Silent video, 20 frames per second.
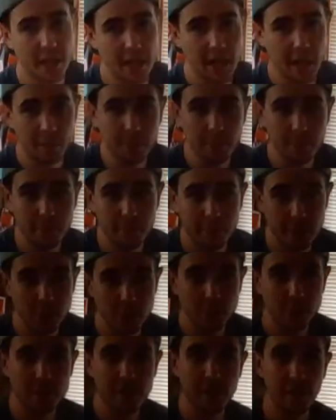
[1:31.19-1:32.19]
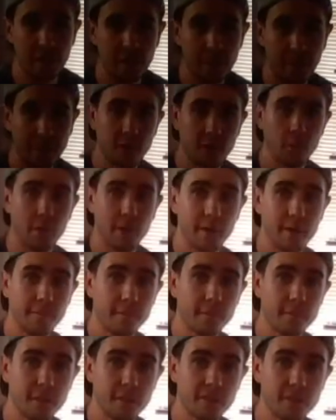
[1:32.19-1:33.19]
I'm going to be using the microwave
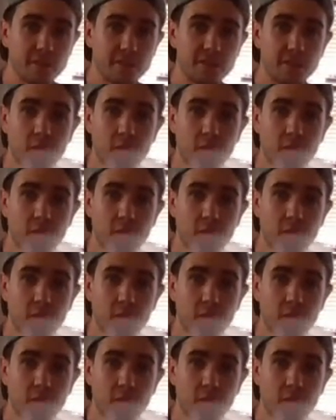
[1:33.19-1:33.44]
for this,